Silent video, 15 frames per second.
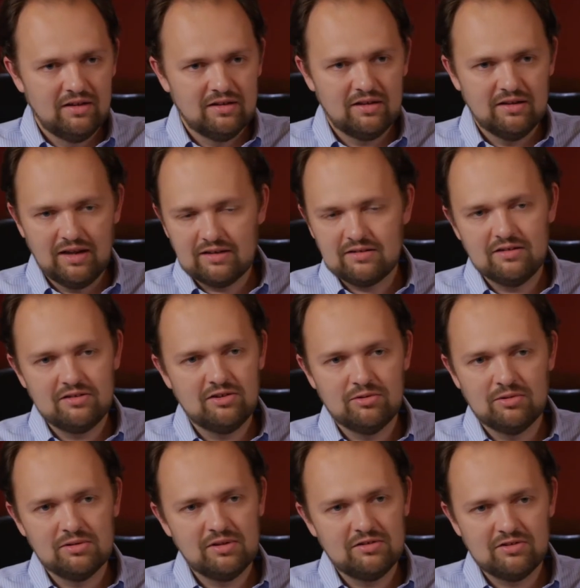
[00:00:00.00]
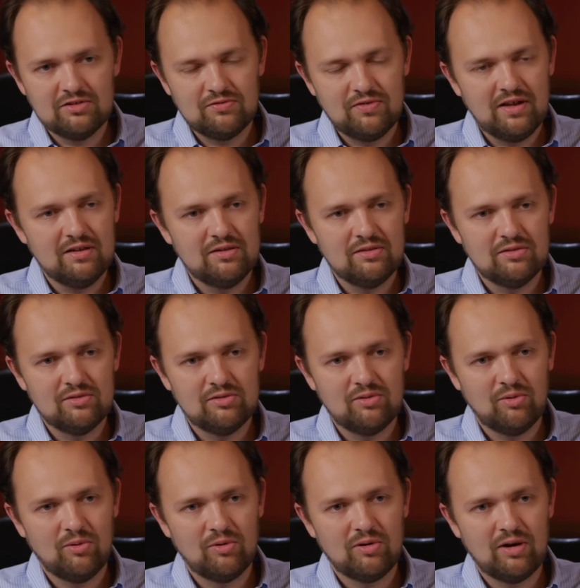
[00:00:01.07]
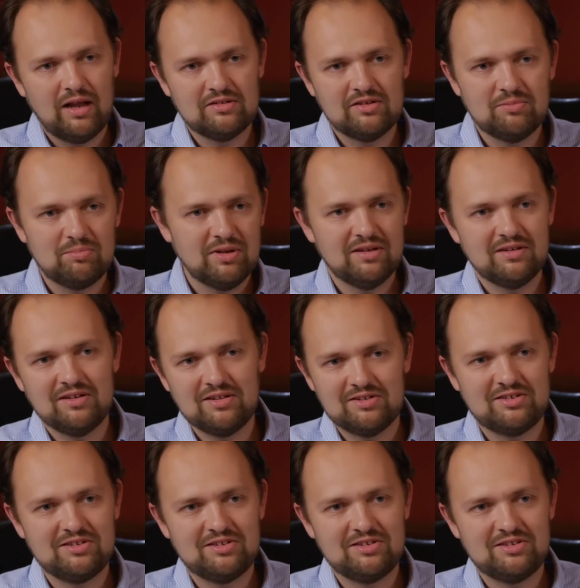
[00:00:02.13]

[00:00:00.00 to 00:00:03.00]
connected to your religious faith, or has it been a it's